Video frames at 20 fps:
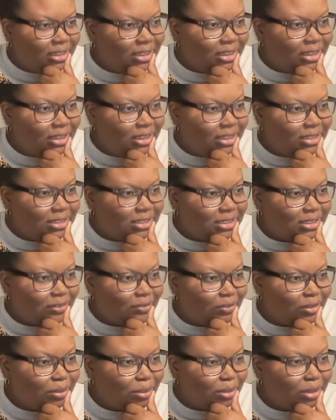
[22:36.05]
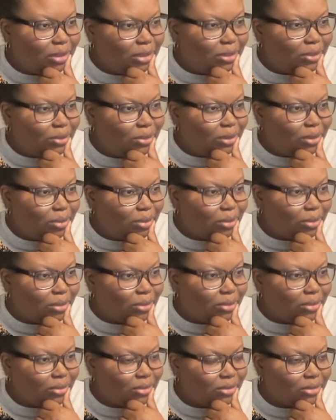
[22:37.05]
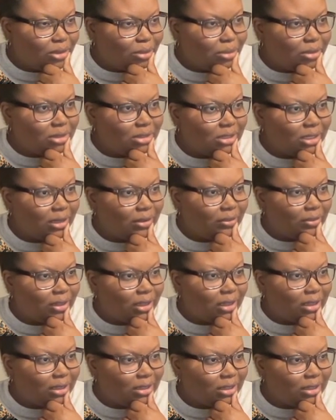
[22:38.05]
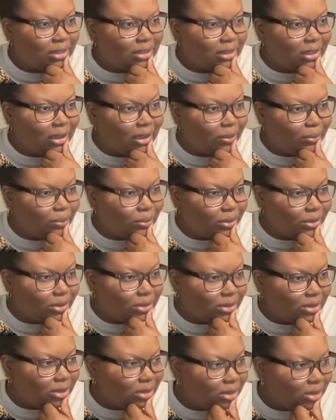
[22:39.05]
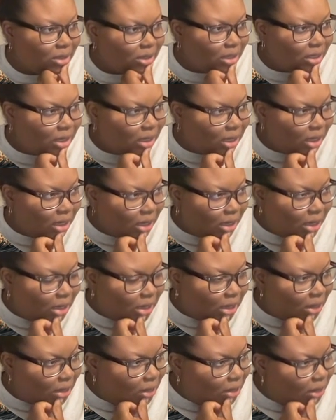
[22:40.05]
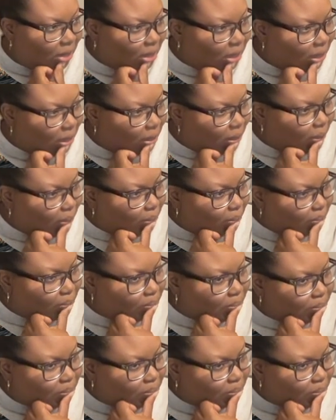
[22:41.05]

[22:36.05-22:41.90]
This is flipping adorable. So I'm gonna save that and that one. Um